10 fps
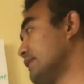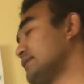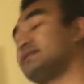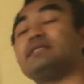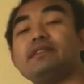
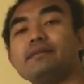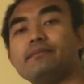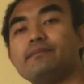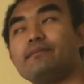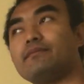This is
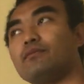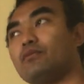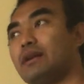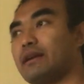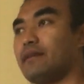T.
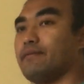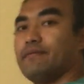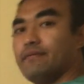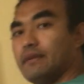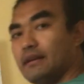Well, kind
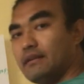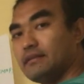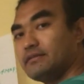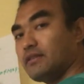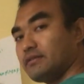
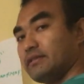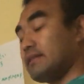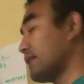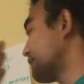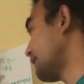of structure
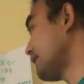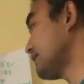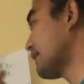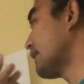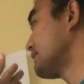
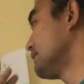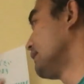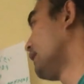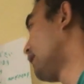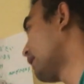slightly
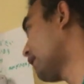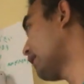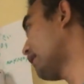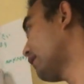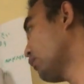slanted
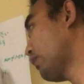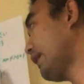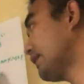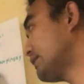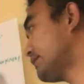
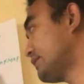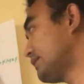with